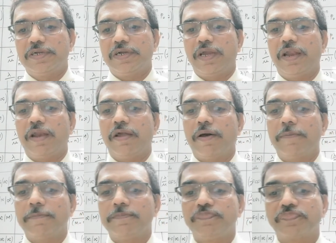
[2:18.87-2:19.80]
and
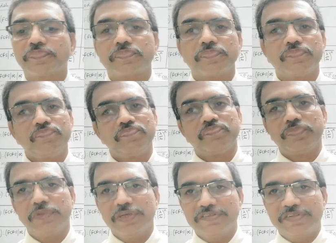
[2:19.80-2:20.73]
in
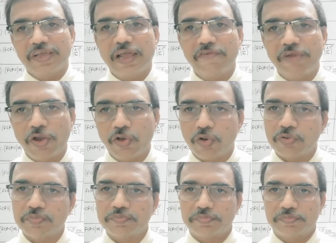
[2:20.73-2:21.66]
single
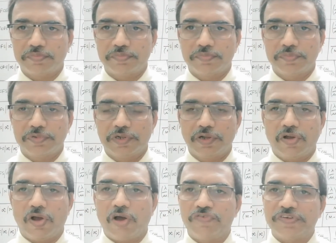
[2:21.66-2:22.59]
window
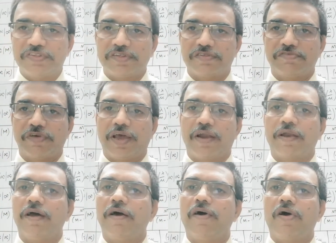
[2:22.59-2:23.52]
offices where
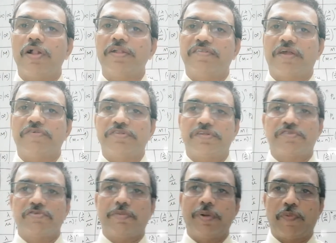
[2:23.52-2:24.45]
all the services
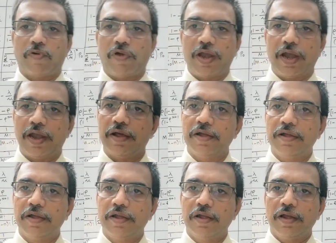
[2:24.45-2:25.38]
will be provided
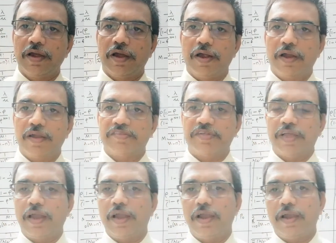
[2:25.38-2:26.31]
at a
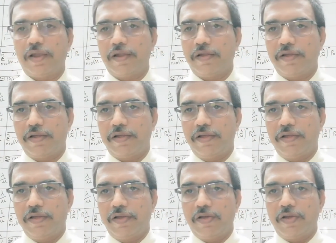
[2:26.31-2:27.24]
single
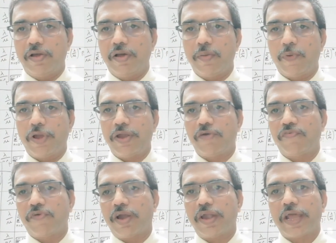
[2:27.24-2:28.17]
point of
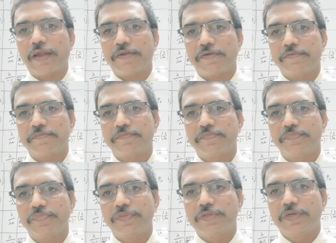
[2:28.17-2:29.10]
contact,
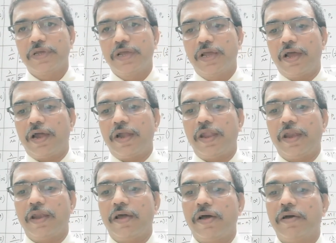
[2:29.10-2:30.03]
and
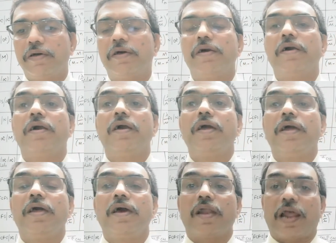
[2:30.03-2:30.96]
in
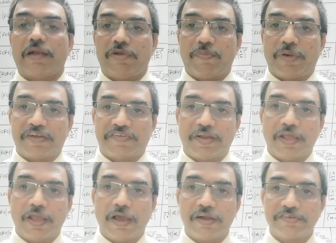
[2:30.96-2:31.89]
railway marshalling
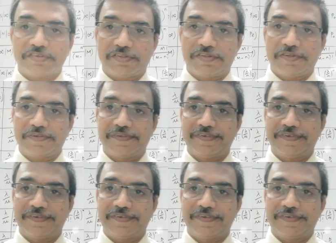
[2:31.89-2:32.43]
yards,